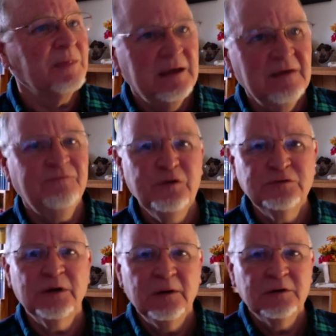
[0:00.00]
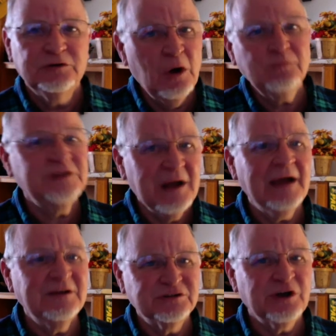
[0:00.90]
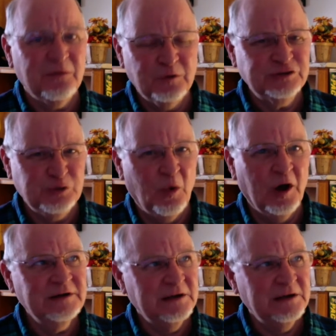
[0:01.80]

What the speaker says: If you don't deny yourself what you want,